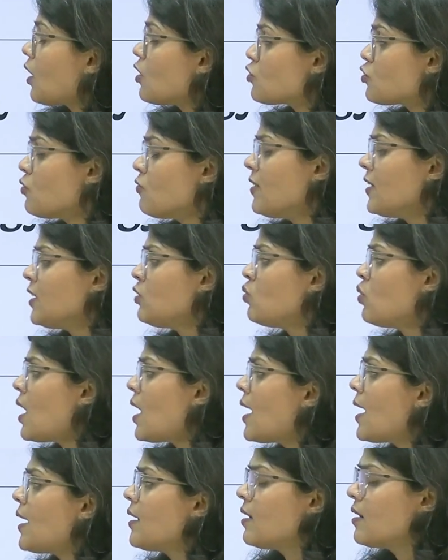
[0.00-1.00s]
So when you
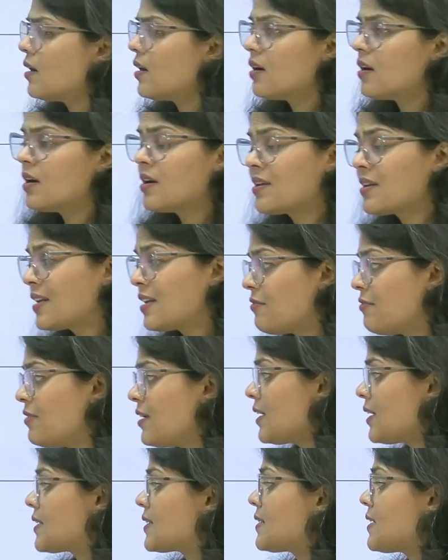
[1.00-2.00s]
are
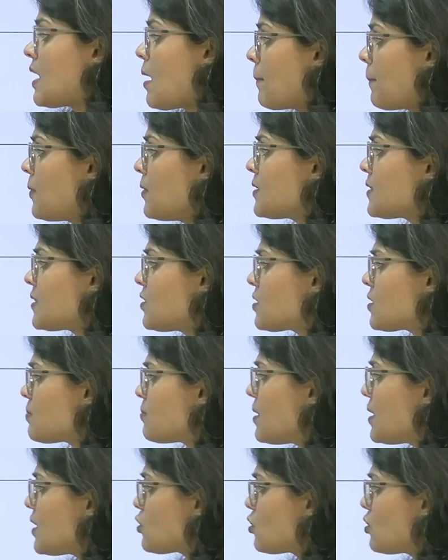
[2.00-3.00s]
giving examples, just
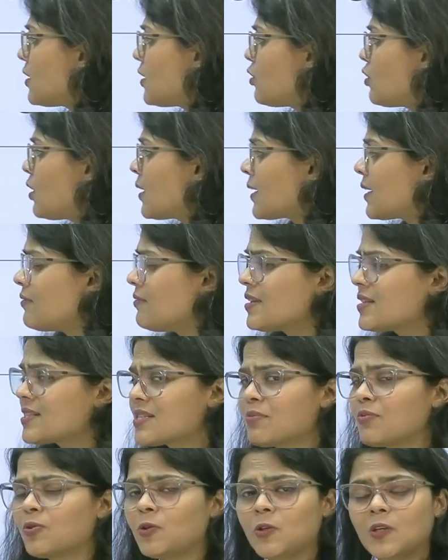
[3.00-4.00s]
make sure that you are giving
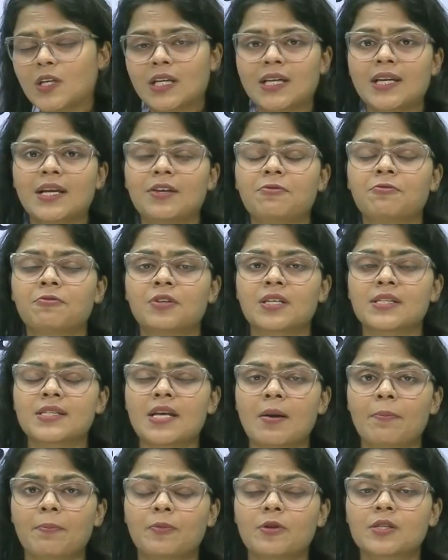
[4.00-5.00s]
some real life
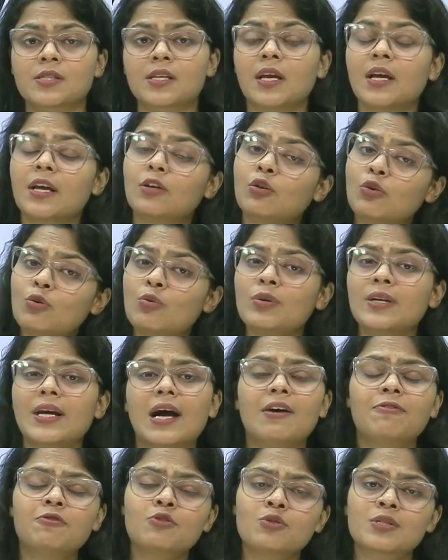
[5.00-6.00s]
examples. You don't
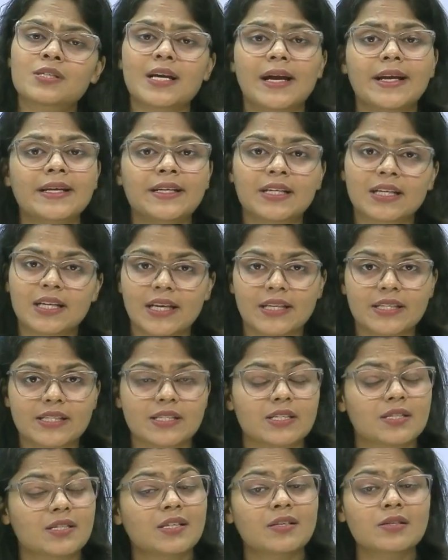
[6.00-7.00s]
have to cite
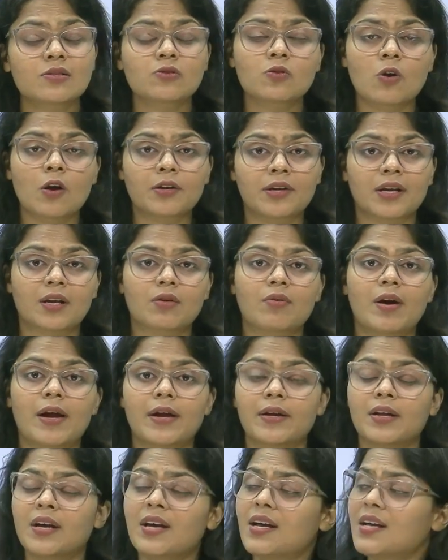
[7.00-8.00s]
cases, it is not
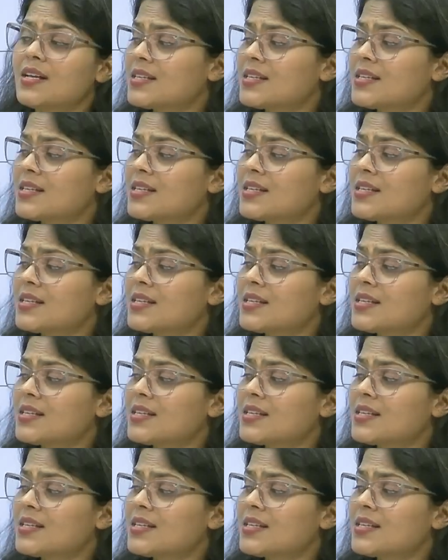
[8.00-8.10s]
required.